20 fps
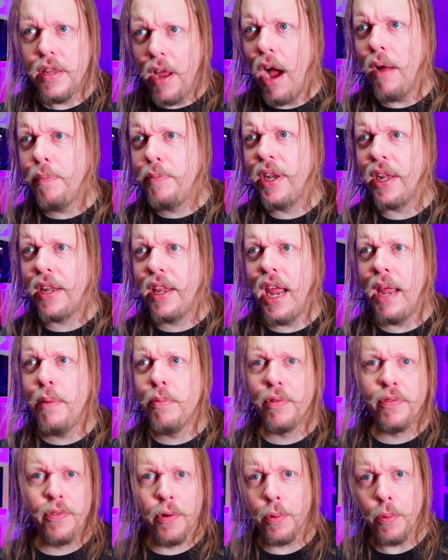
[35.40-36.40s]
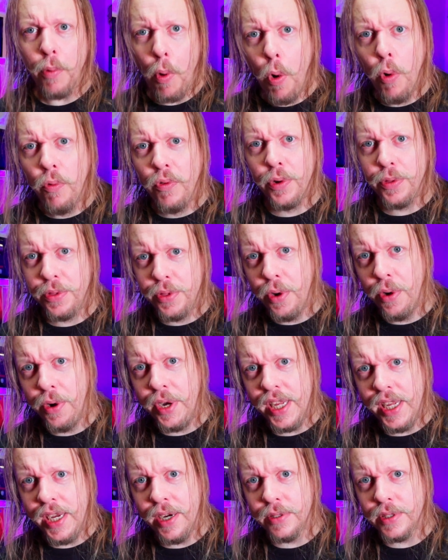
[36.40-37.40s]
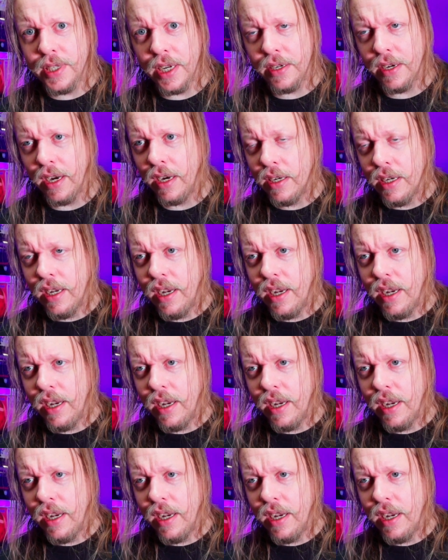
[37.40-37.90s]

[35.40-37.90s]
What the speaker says: Yeah, I've been a gamer for over 30 years and